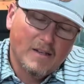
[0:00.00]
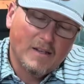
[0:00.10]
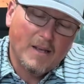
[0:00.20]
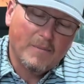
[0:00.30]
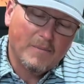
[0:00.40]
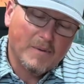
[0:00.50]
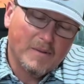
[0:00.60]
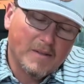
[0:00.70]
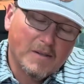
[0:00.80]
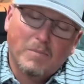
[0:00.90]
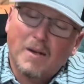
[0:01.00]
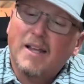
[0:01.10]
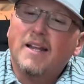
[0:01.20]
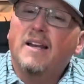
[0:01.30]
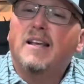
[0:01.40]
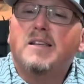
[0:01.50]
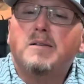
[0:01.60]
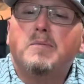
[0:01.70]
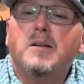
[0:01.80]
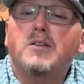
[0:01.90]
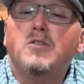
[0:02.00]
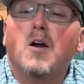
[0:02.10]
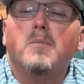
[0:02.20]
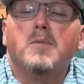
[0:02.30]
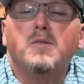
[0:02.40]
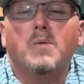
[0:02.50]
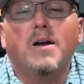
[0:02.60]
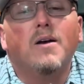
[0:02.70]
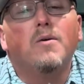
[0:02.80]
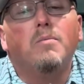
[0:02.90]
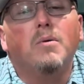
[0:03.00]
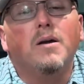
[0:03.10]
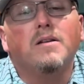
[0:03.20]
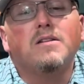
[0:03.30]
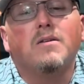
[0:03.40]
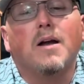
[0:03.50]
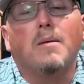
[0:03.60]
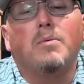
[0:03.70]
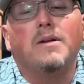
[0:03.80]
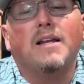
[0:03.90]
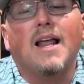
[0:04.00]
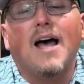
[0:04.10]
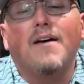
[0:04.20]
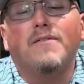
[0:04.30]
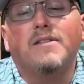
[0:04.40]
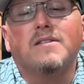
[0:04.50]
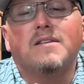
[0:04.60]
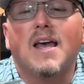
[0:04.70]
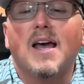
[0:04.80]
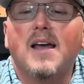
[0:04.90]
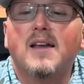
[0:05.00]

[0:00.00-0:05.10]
Yeah, this blade has been sharpened as well, but still got plenty of life in this guy.